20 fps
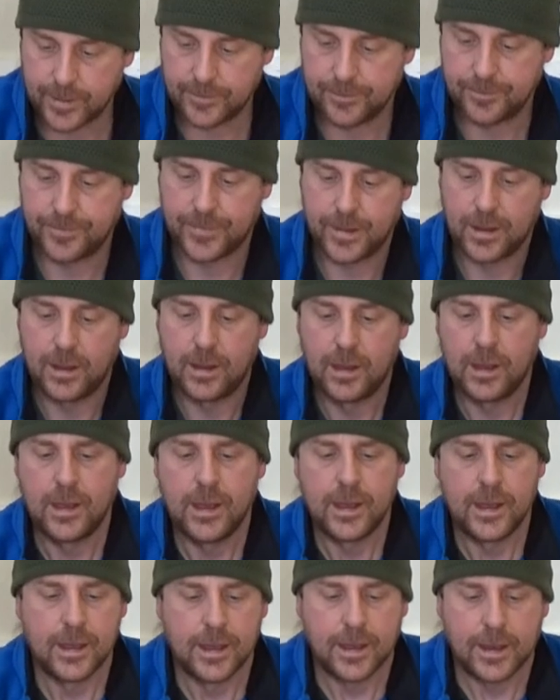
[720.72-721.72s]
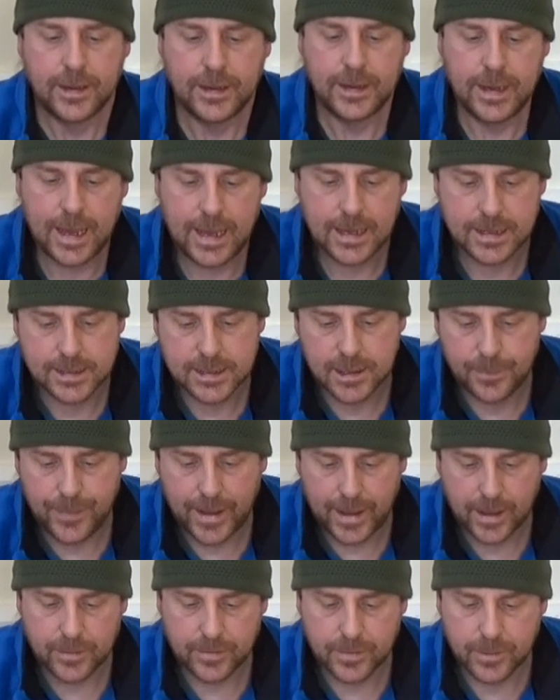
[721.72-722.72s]
it yes the,
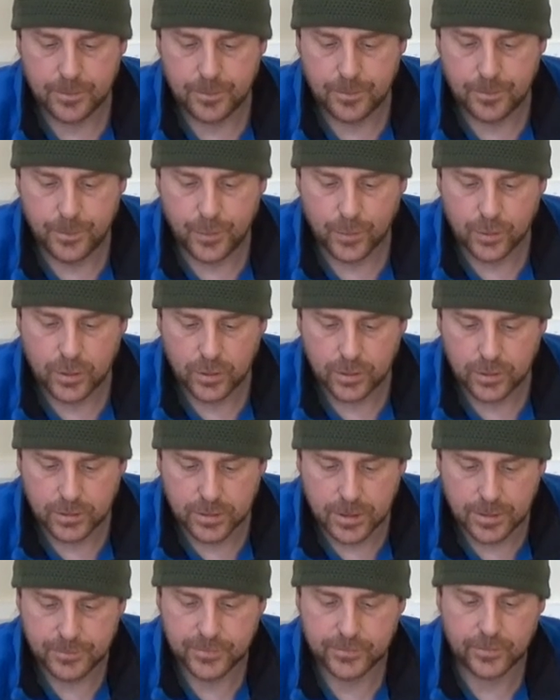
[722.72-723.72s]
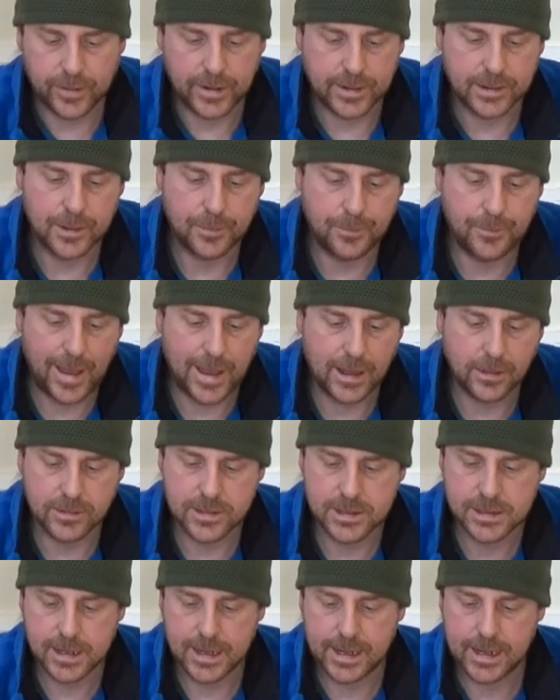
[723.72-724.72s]
the buckle sorry the
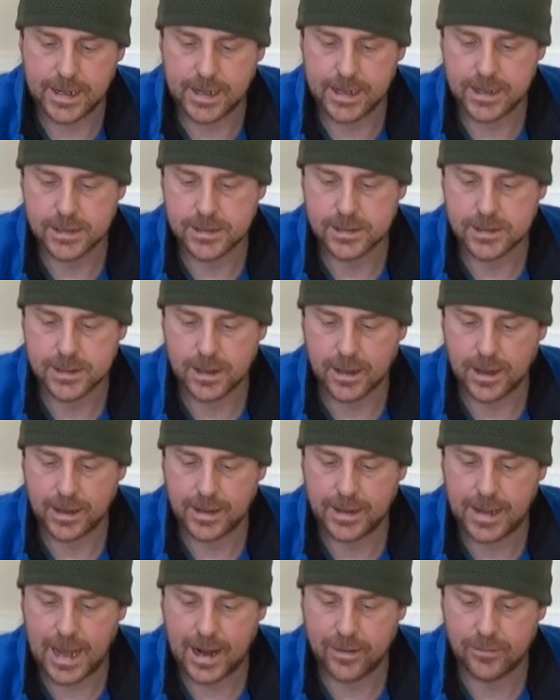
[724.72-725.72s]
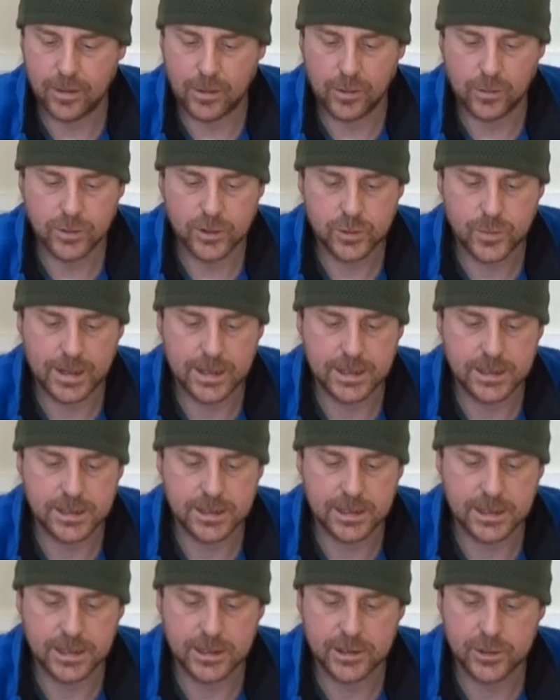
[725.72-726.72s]
belt is a narrow
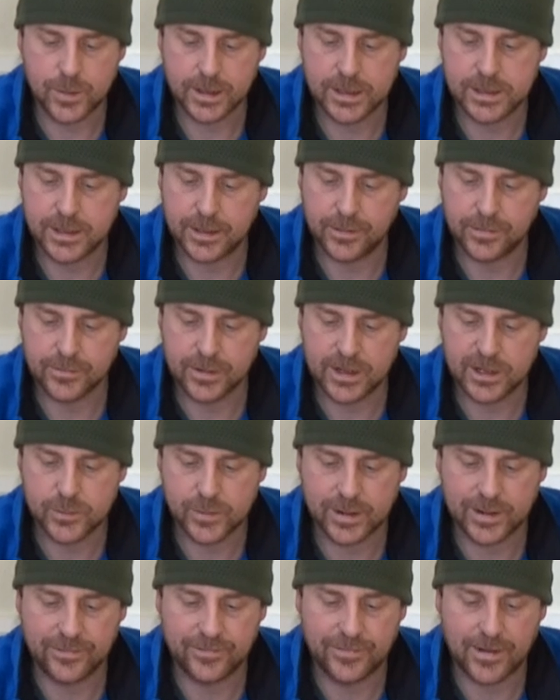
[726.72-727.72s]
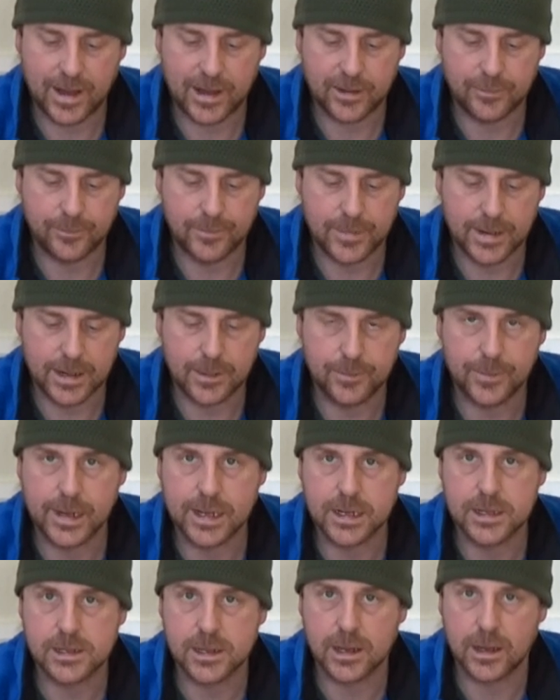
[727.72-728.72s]
20 23 25
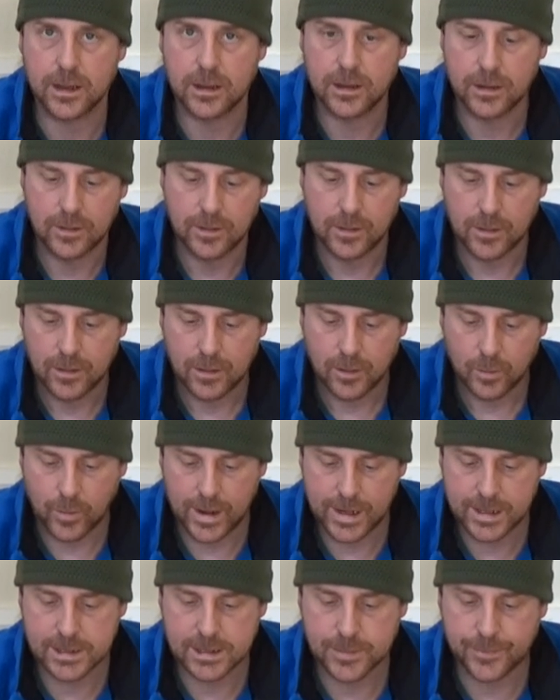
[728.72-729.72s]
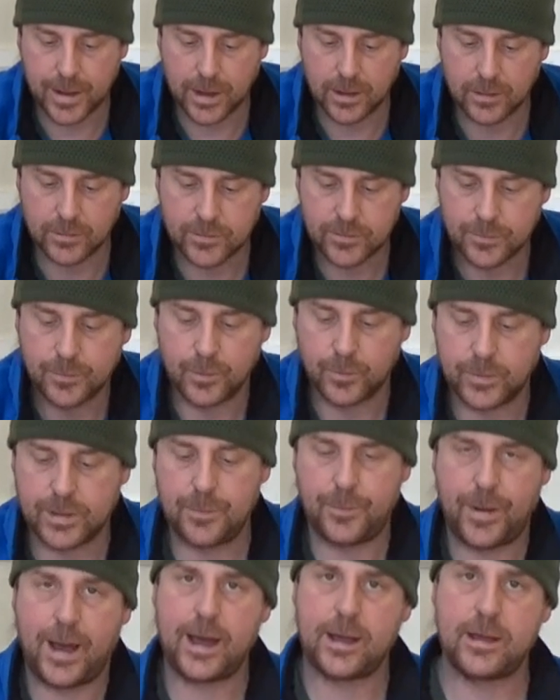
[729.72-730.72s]
millimeter waist belt but with
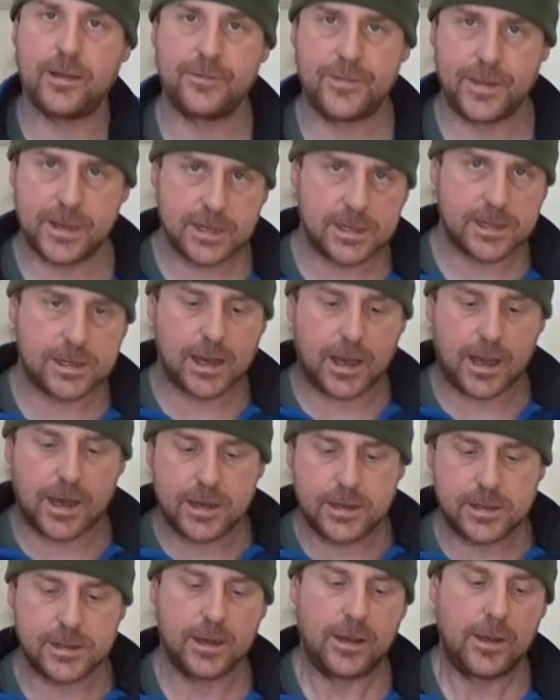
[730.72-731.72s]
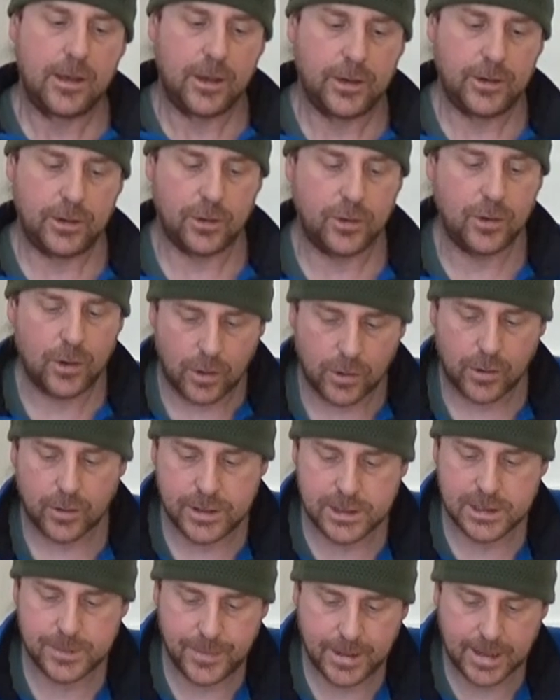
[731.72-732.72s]
a pack of this size you're not
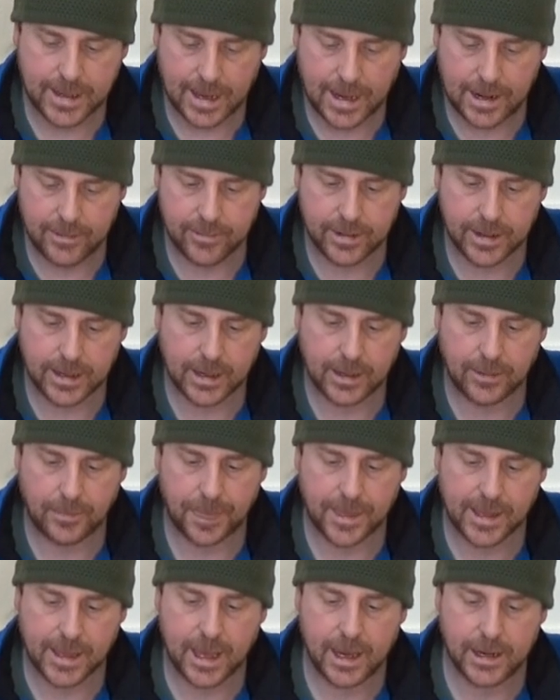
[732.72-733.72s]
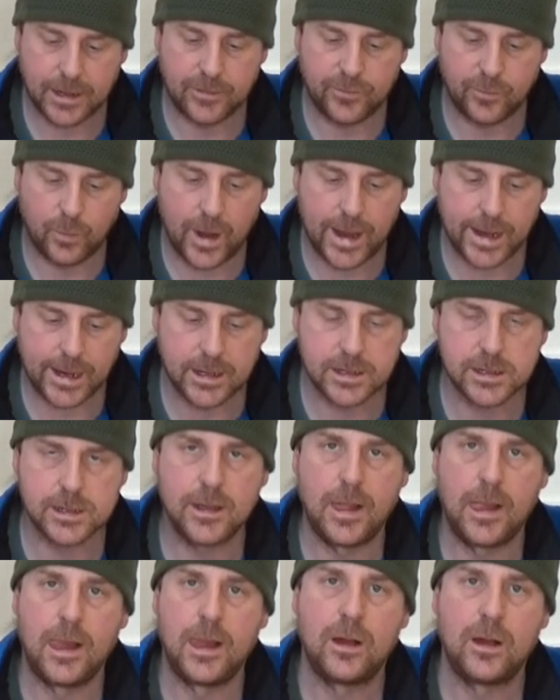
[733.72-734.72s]
going to be carrying the kind of weight
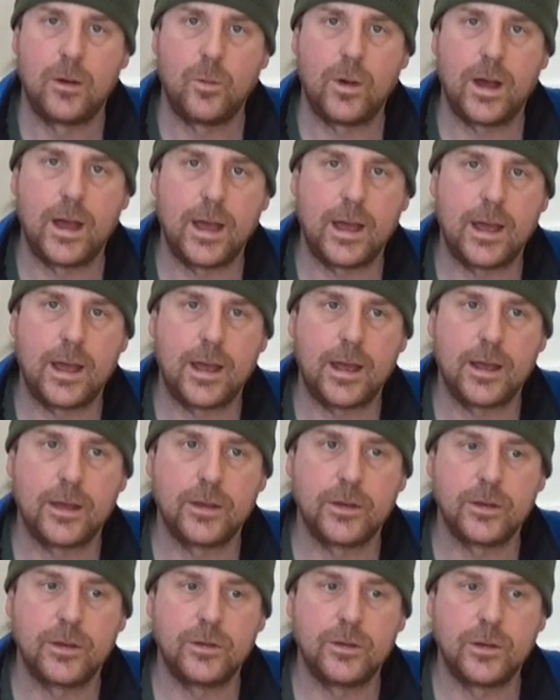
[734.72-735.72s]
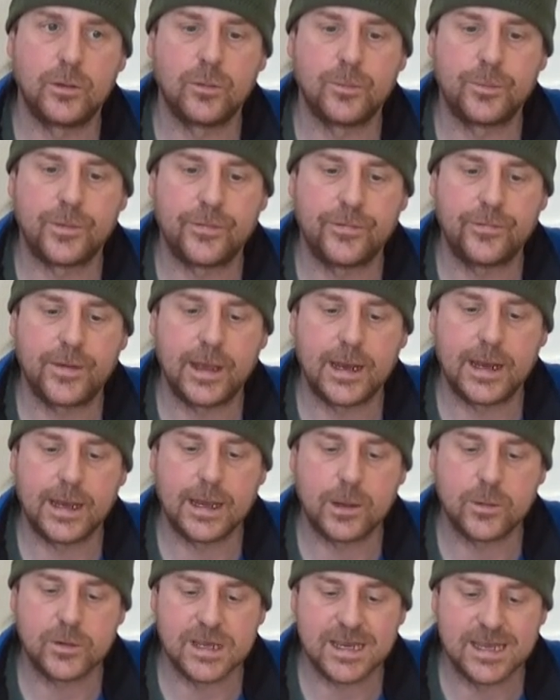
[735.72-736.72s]
where you would be
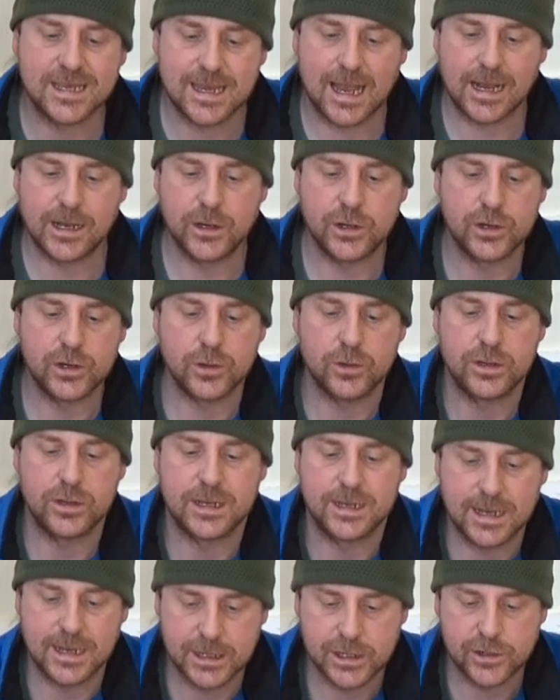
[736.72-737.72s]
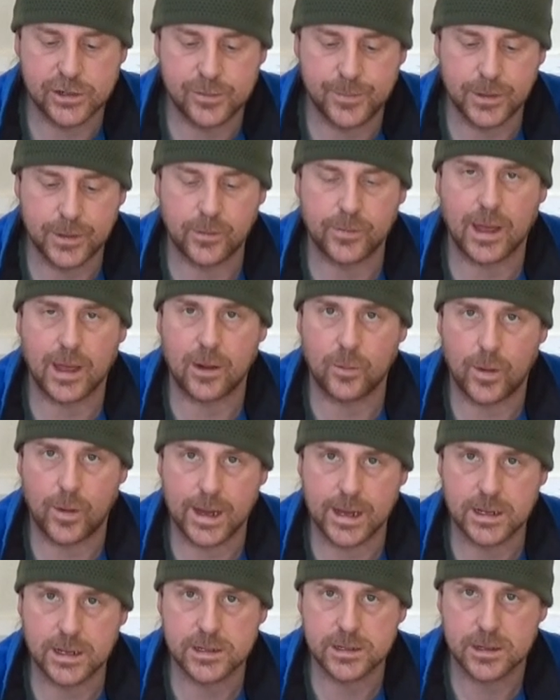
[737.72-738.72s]
feeling it was essential to distribute that
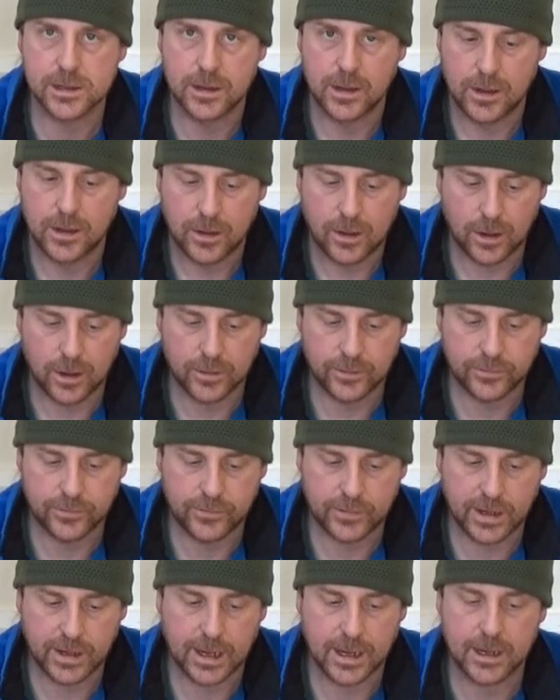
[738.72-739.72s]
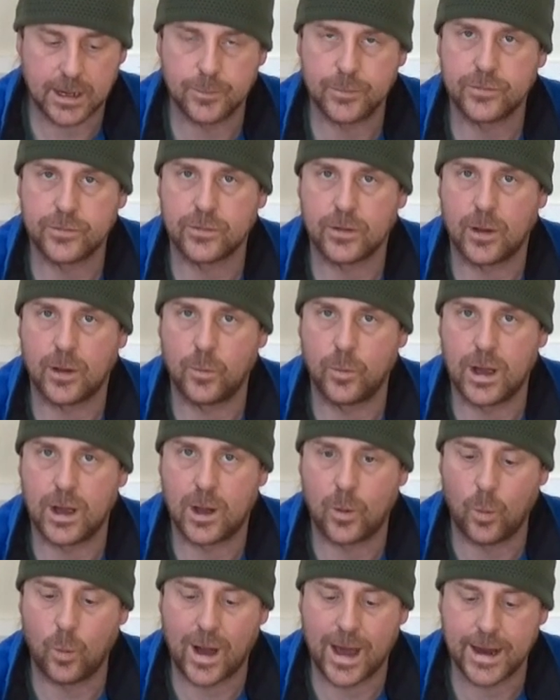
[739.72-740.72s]
weight onto your hips and where
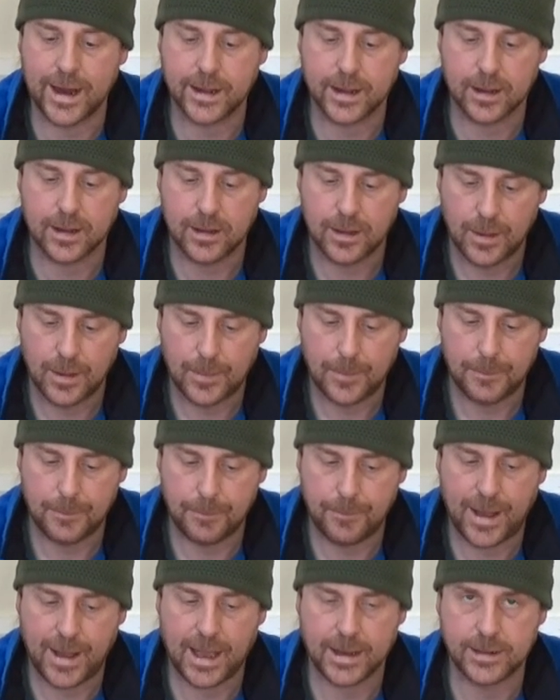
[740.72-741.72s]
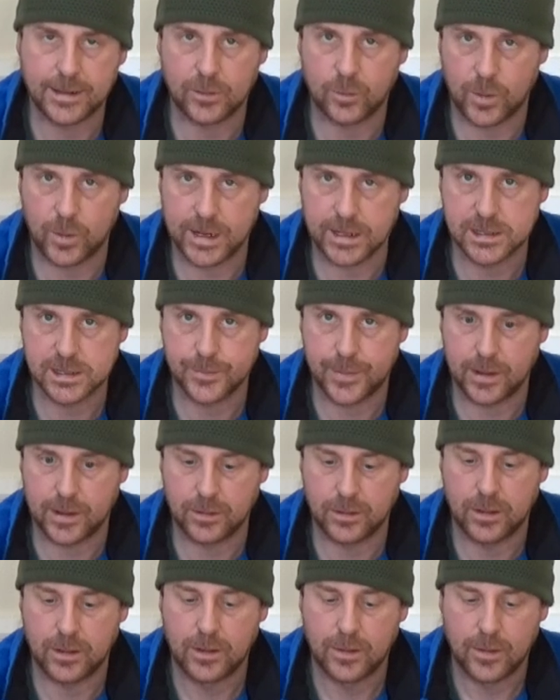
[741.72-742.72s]
a wider padded waist
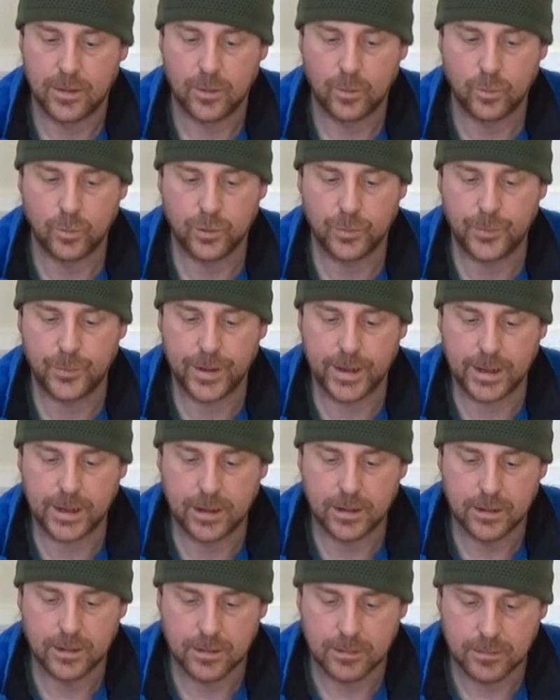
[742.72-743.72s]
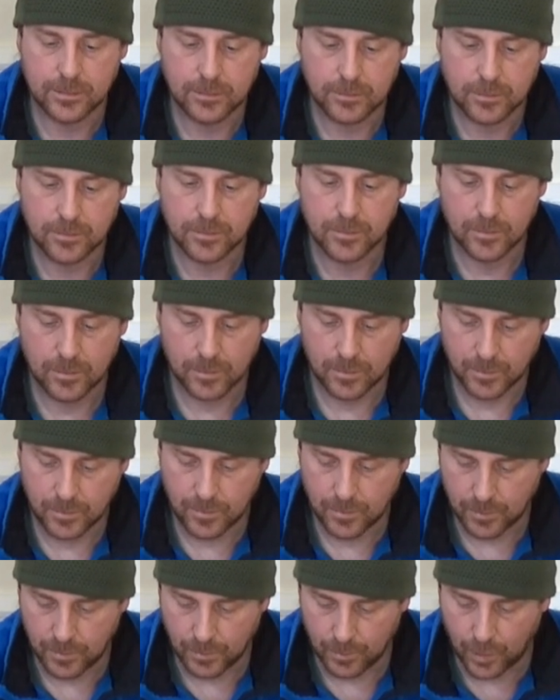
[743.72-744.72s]
belt would be
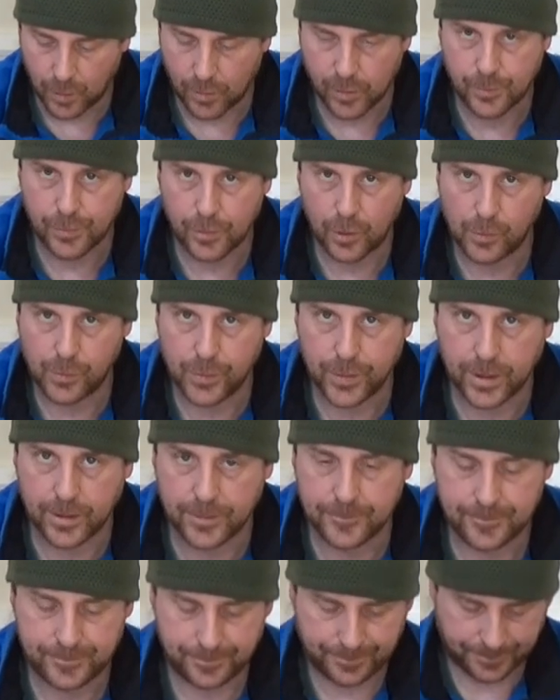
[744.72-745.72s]
more appropriate.